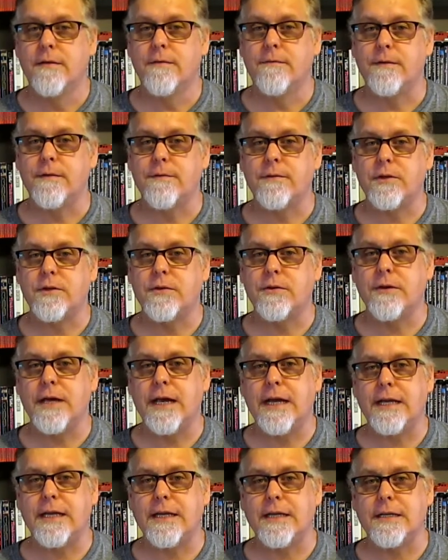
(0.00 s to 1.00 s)

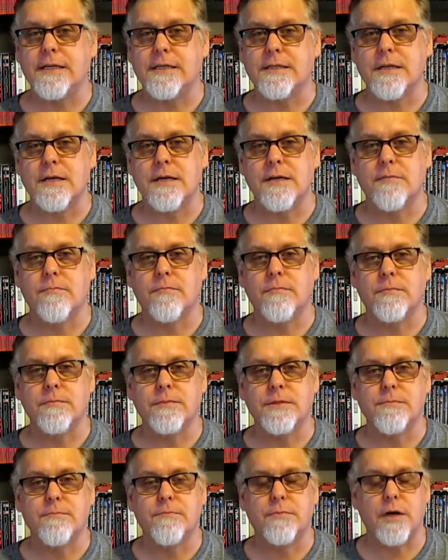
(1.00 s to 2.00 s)
5280s on
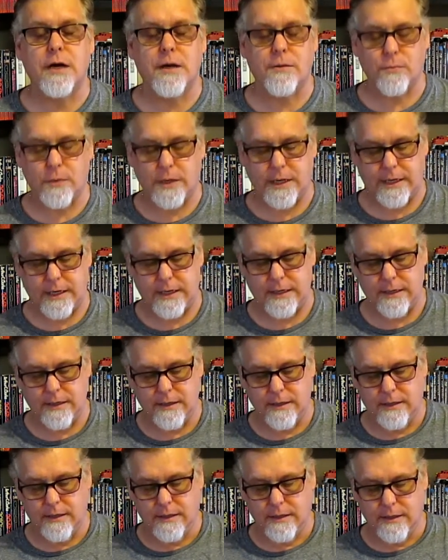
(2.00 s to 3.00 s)
Broadway.
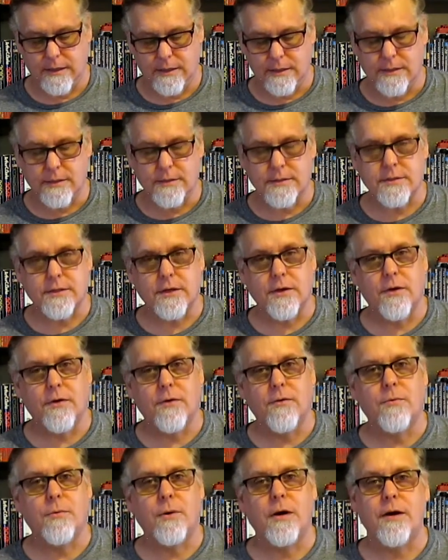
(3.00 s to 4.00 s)

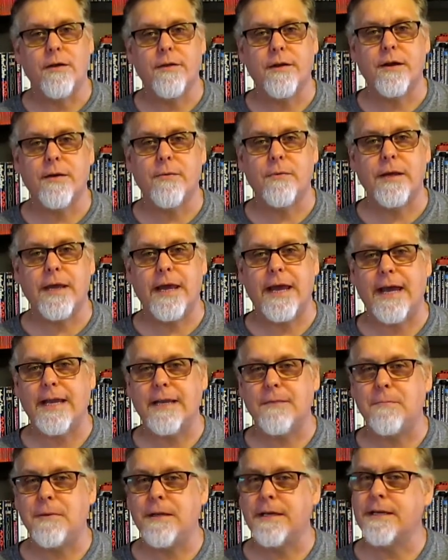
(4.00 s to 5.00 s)
So while there, we had
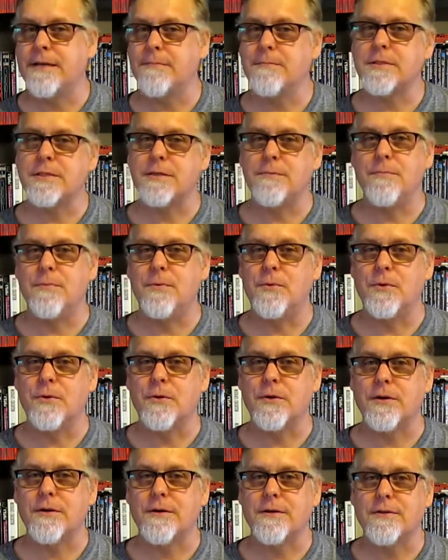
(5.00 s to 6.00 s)
to pick up some
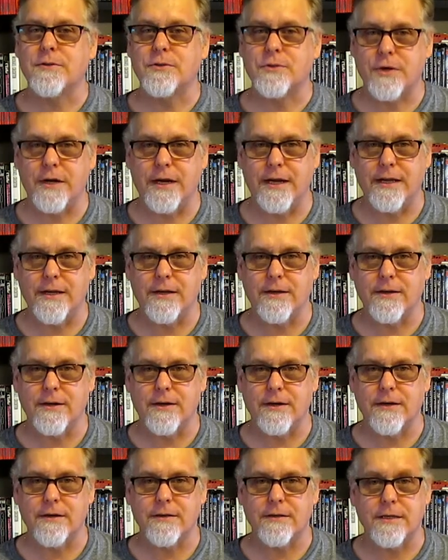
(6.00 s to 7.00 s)
more trading
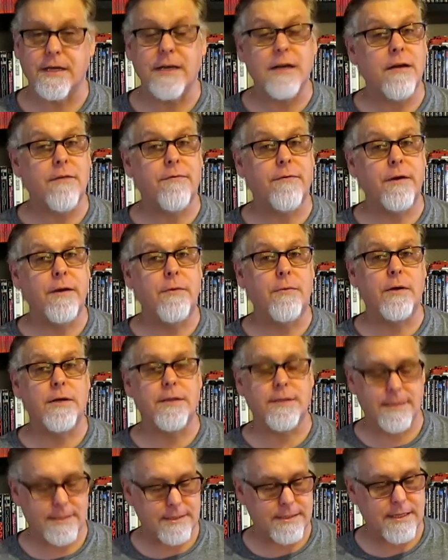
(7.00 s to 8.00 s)
cards. And our free
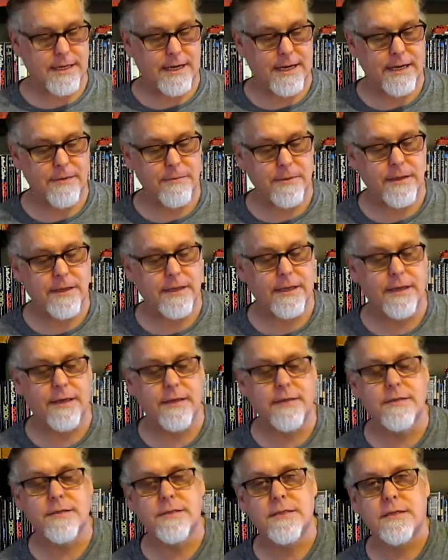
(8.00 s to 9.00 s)
one this time
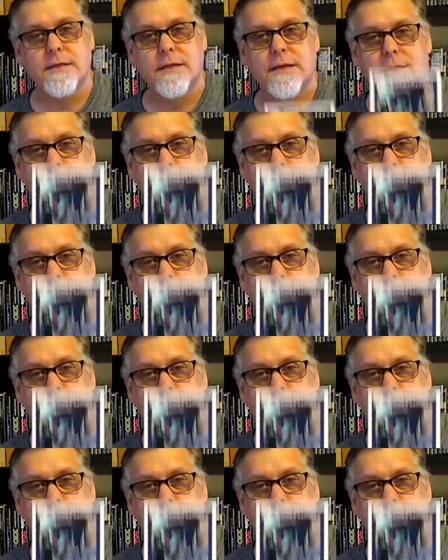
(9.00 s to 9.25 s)
is,